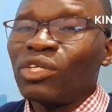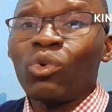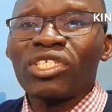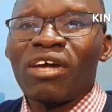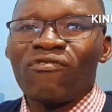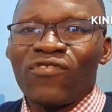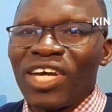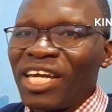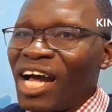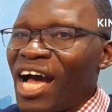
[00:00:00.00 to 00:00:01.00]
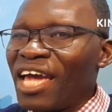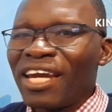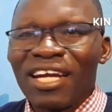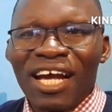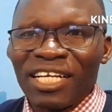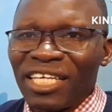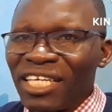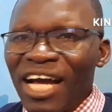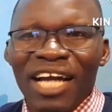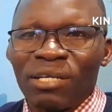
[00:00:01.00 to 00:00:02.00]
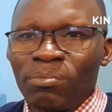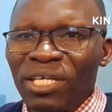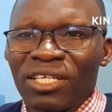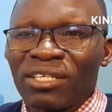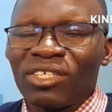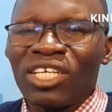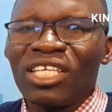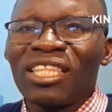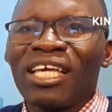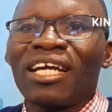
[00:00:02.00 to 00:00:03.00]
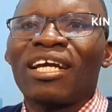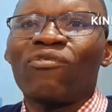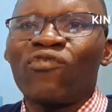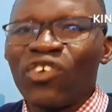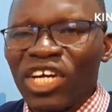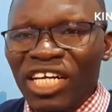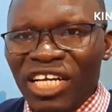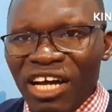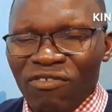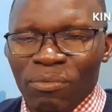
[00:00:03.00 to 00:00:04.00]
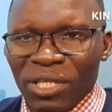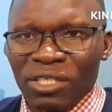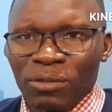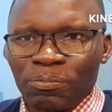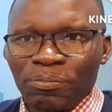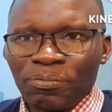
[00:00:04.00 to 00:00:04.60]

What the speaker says: He was a very high-ranking admin in the foreign government